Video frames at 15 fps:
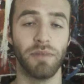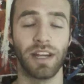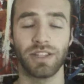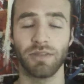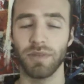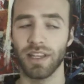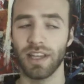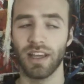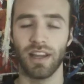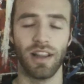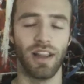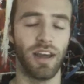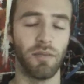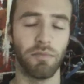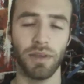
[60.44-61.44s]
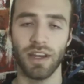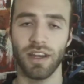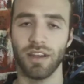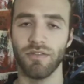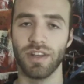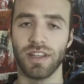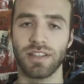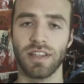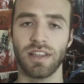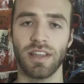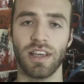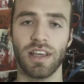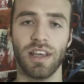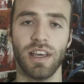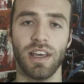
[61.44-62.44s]
actually getting a lot of media
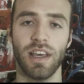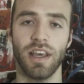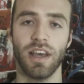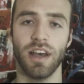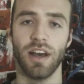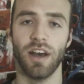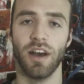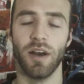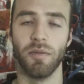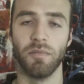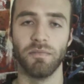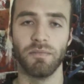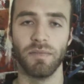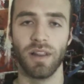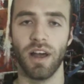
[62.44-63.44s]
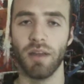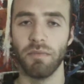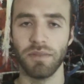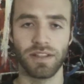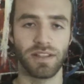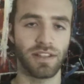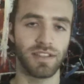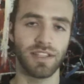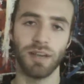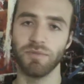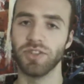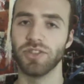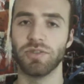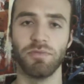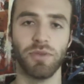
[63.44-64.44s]
recently. A lot of
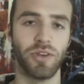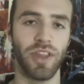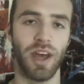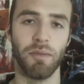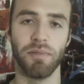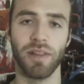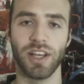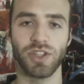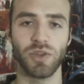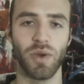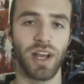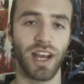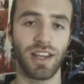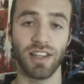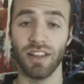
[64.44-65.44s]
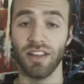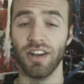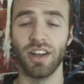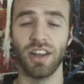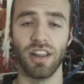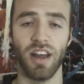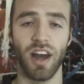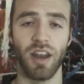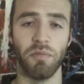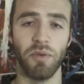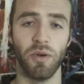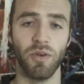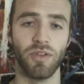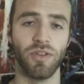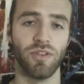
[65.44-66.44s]
misconceptions about that place, so I got to learn a lot
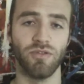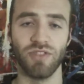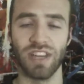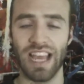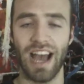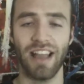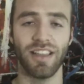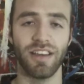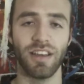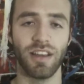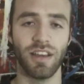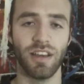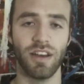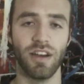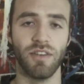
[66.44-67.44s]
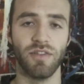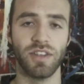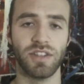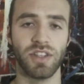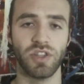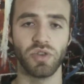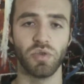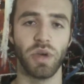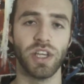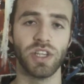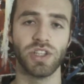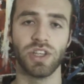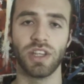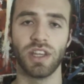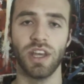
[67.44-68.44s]
about the reality of the
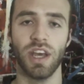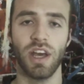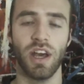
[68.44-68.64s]
situation